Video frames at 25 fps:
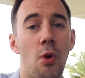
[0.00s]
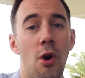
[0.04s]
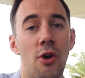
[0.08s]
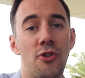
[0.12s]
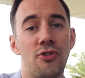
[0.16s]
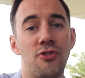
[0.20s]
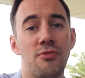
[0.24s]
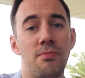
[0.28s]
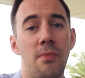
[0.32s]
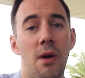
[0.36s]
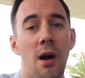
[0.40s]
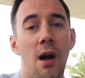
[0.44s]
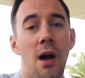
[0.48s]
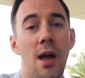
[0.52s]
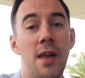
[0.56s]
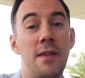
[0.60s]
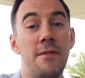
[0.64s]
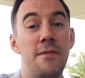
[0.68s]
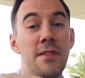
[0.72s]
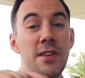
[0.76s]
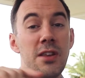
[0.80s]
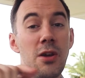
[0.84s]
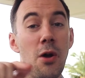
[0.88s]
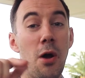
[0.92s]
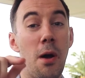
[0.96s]
watch my
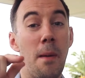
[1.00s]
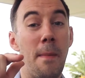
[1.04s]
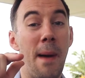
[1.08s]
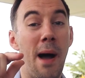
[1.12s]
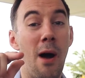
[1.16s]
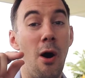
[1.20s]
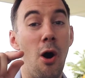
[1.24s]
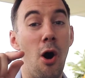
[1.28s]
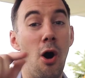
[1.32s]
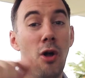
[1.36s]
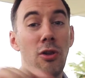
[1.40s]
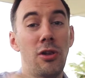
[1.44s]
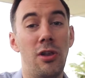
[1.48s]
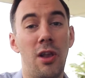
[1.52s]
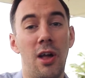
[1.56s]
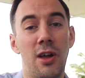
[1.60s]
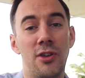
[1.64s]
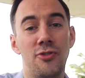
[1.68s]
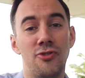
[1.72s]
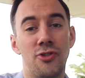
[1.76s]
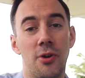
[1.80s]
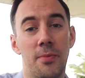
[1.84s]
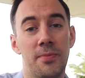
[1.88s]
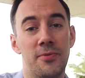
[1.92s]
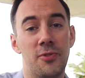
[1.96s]
video about
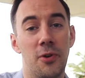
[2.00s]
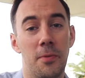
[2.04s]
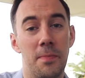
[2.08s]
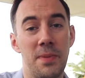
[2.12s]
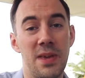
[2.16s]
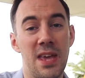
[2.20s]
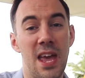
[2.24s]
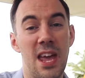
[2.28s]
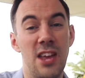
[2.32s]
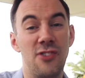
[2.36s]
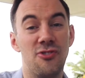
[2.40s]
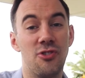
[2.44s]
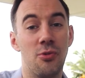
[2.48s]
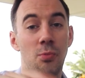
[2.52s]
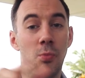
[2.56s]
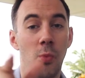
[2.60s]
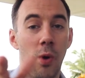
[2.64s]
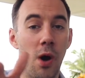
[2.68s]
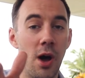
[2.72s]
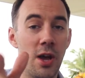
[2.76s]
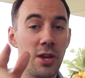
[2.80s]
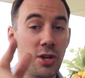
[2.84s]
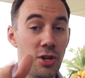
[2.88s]
onlinejobs.ph and why